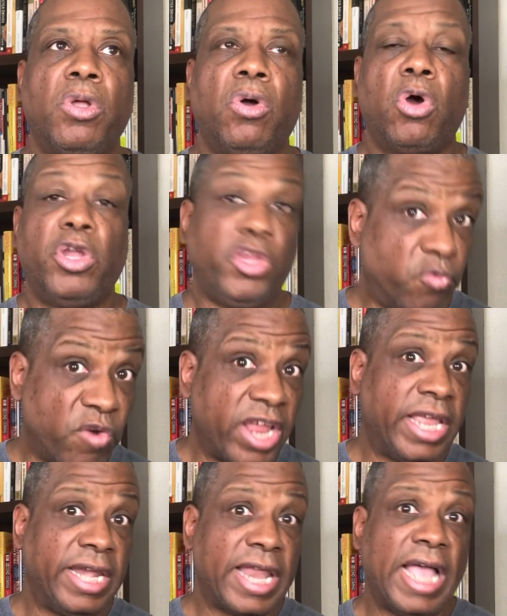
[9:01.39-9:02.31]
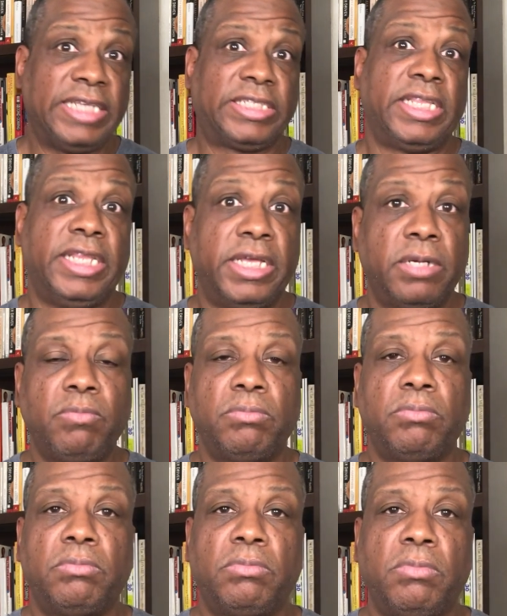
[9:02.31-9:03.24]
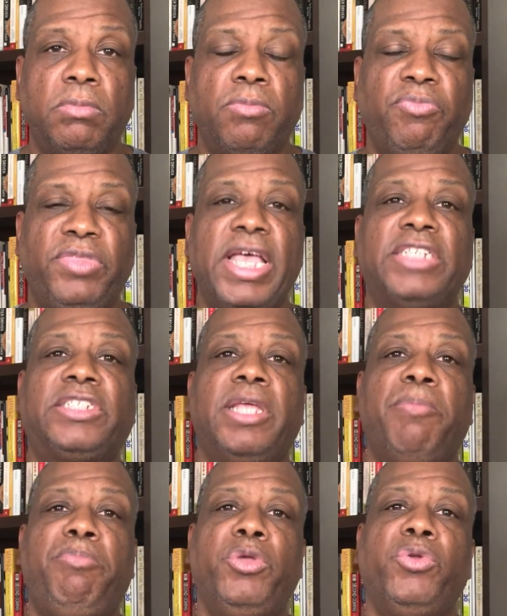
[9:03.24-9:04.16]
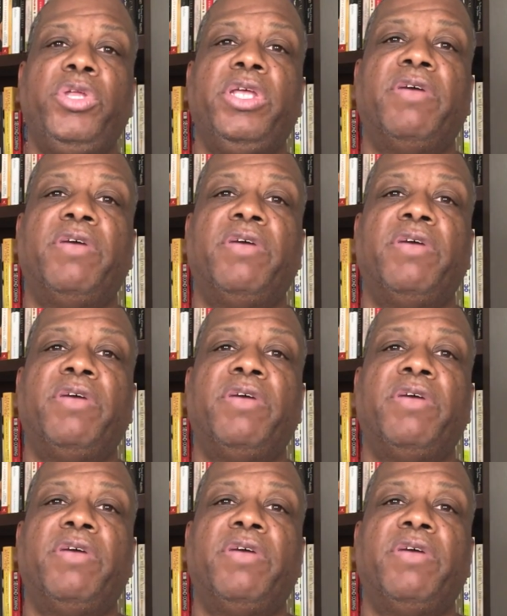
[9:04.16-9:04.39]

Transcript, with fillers: are you recognizing them, that's the beauty